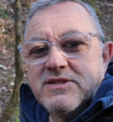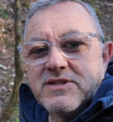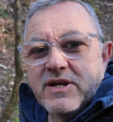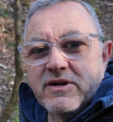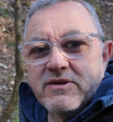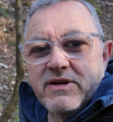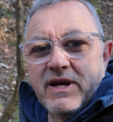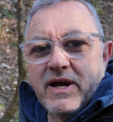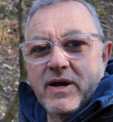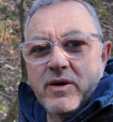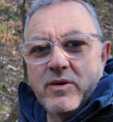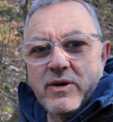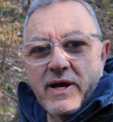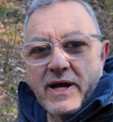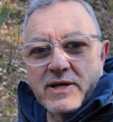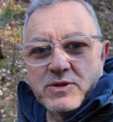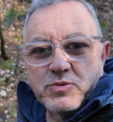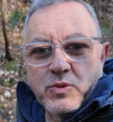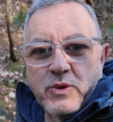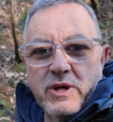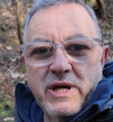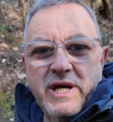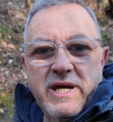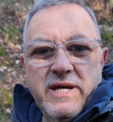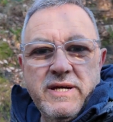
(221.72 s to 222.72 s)
So yeah,
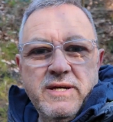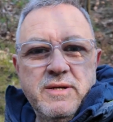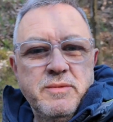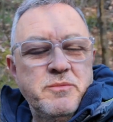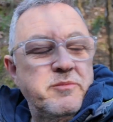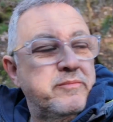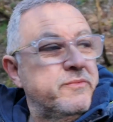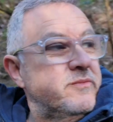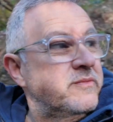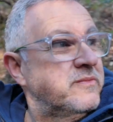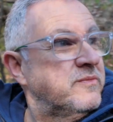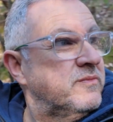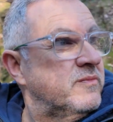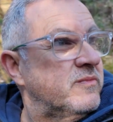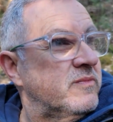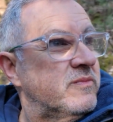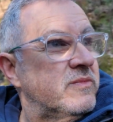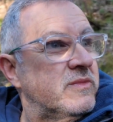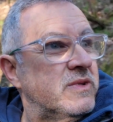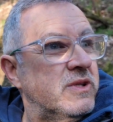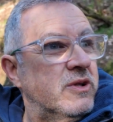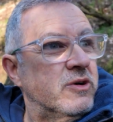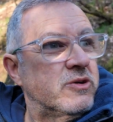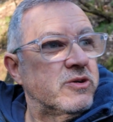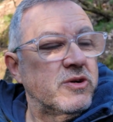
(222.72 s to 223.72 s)
as we're here,
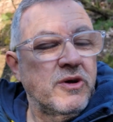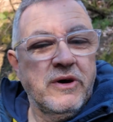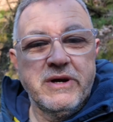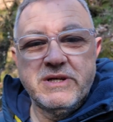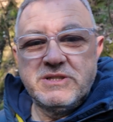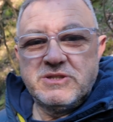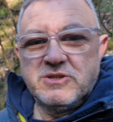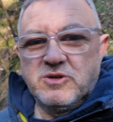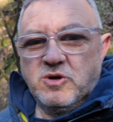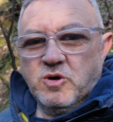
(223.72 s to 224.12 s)
looked nice,